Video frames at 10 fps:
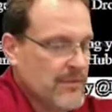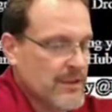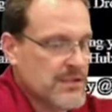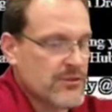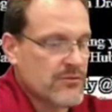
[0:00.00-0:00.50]

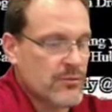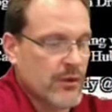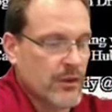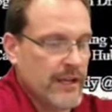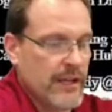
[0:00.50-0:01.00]
This is
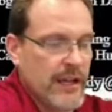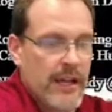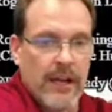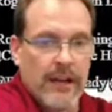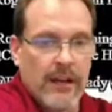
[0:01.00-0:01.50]
really
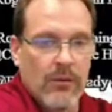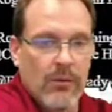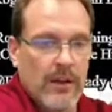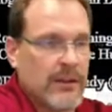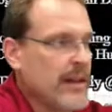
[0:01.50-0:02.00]
a
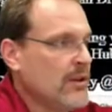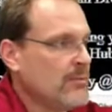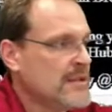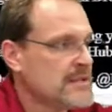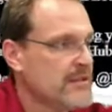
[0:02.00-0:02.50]
one of the
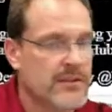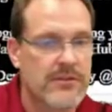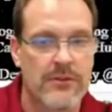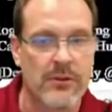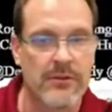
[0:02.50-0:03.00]
elements of this
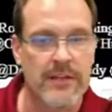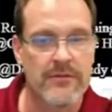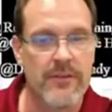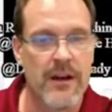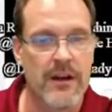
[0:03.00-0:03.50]
drone that's
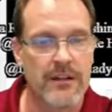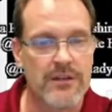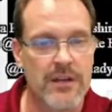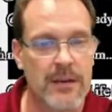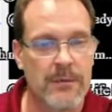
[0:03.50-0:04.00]
very
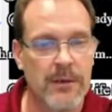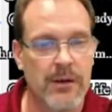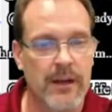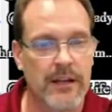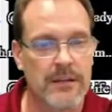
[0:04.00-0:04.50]
cheap. I'm going
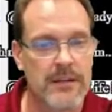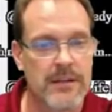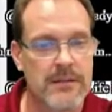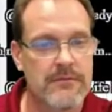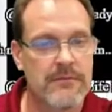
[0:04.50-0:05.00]
to go ahead and
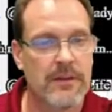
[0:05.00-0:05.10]
just